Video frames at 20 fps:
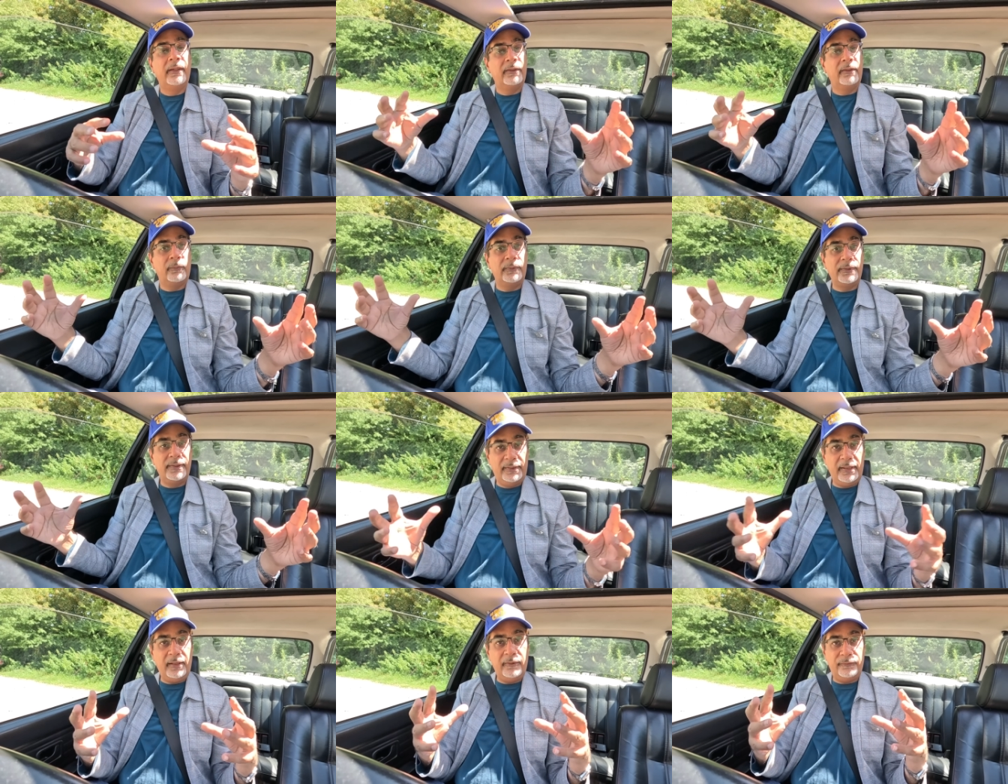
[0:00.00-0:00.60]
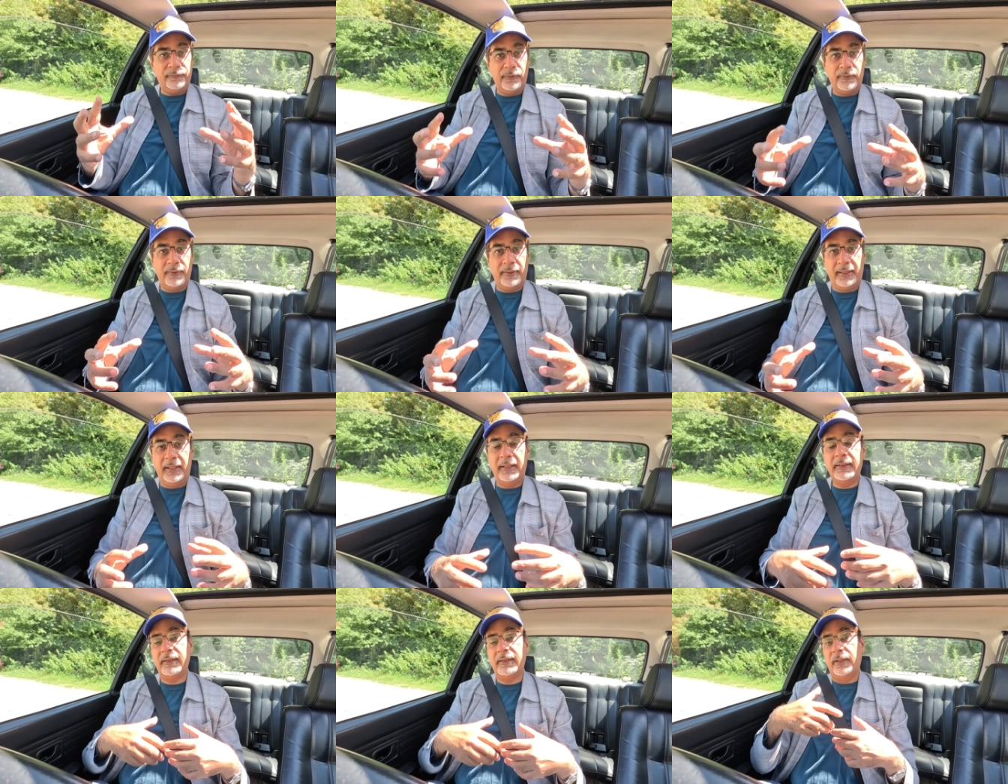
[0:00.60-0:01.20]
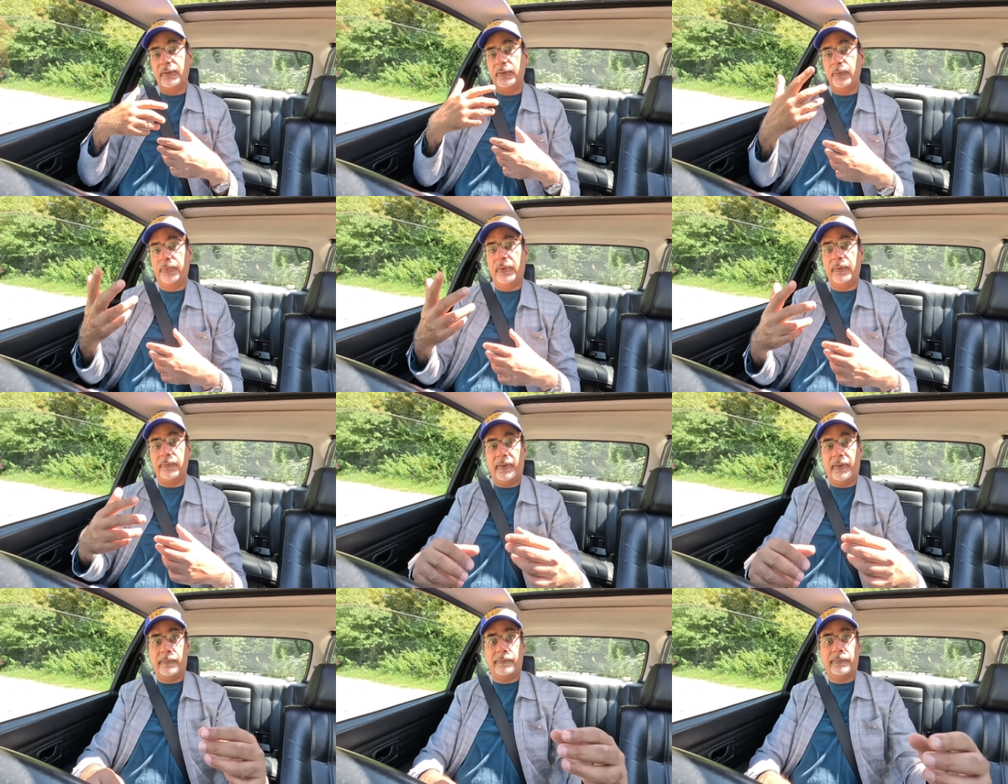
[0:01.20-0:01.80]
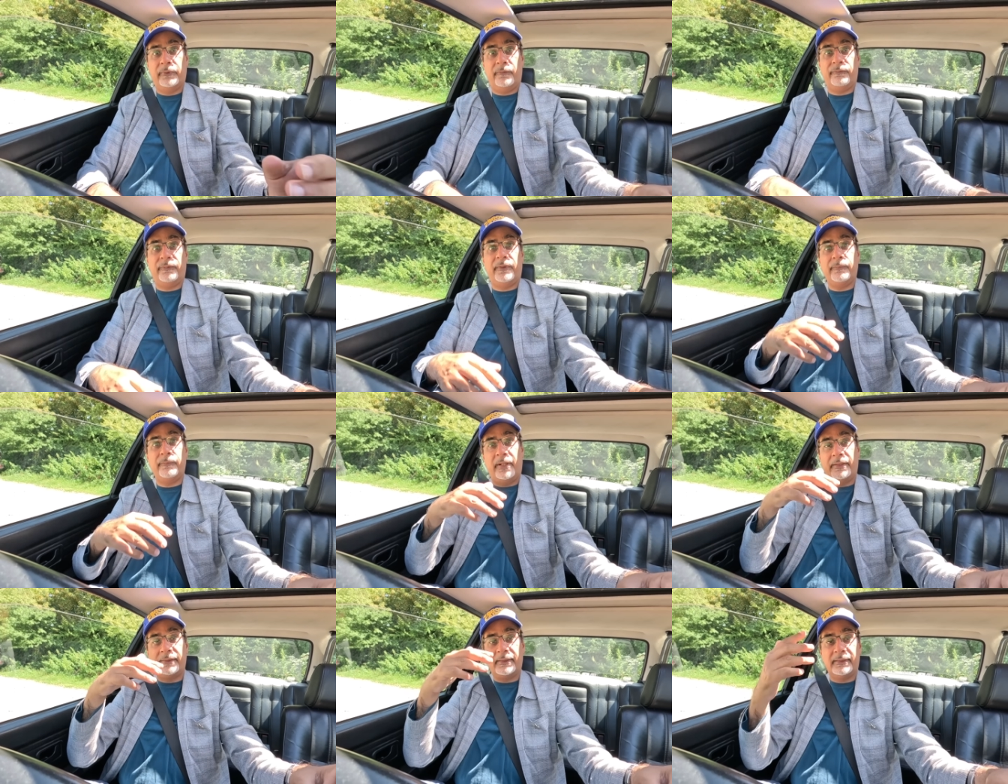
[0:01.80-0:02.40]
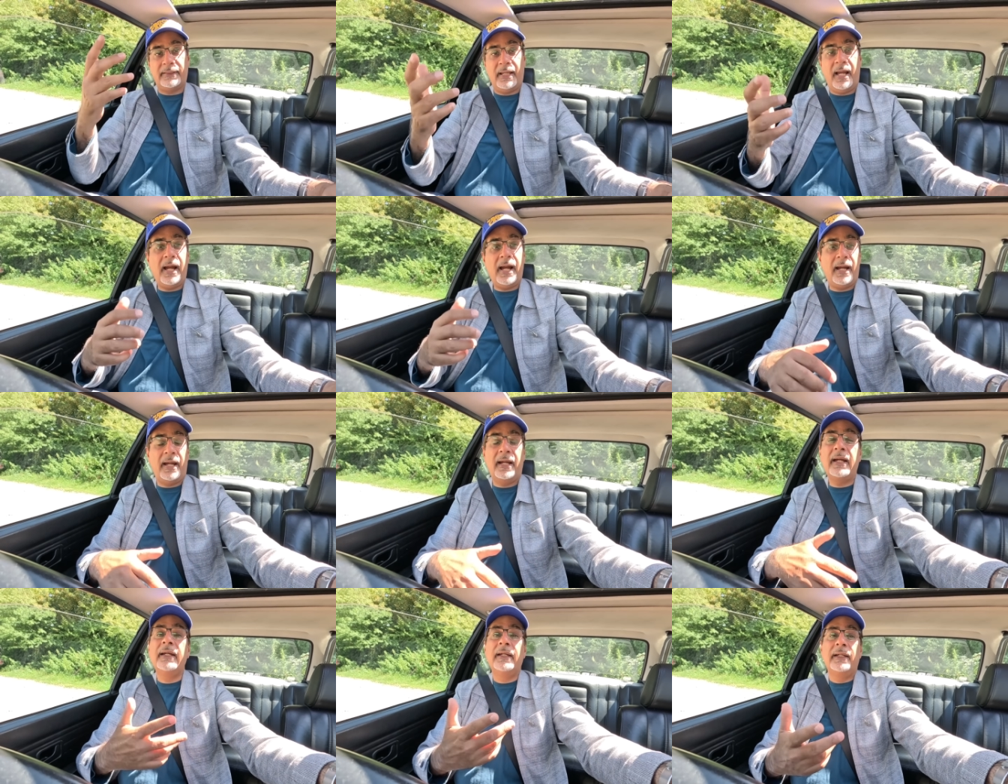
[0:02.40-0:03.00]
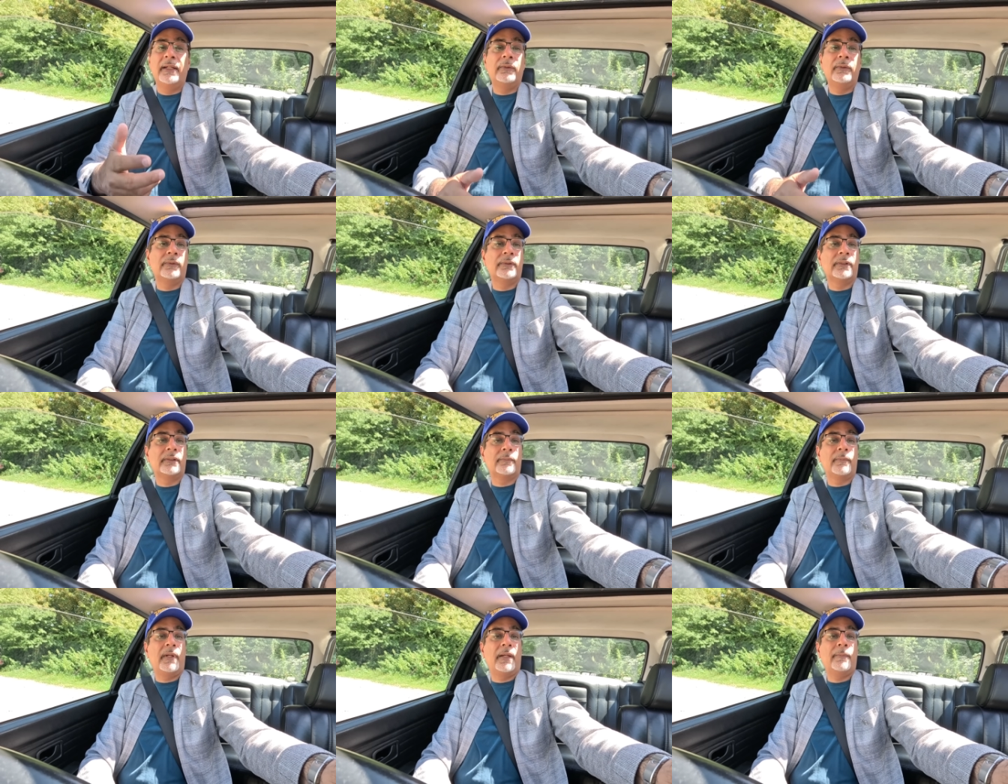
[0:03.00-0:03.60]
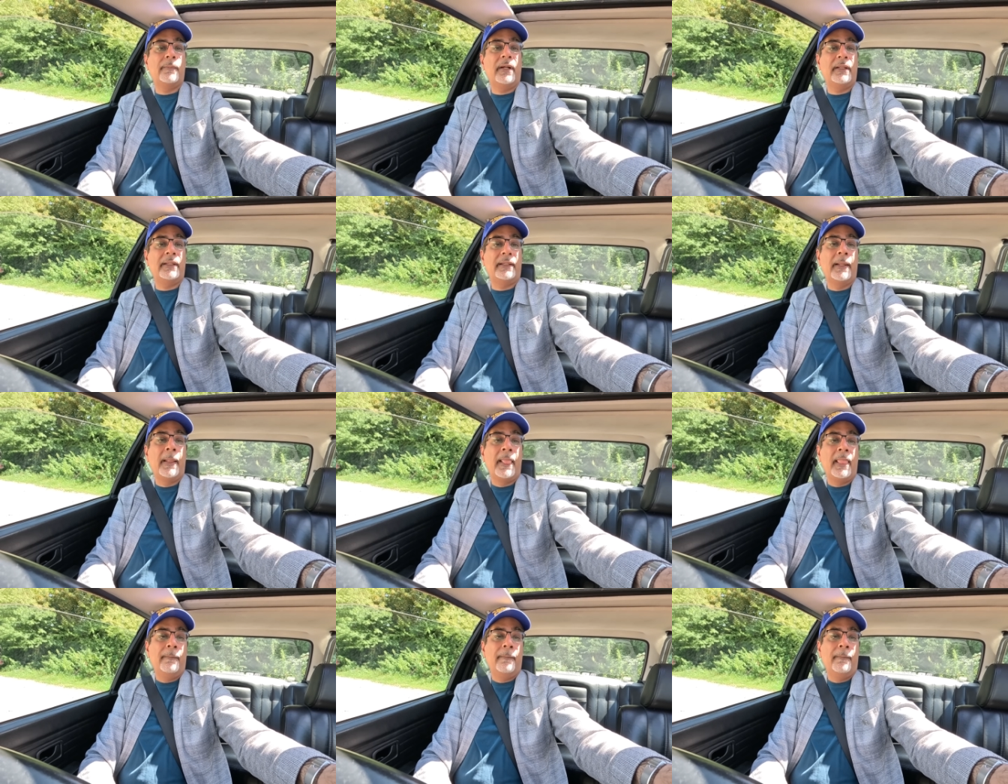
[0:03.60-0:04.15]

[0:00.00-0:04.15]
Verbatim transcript: So when you sell fewer things, you put profit margins margins higher in order to make money.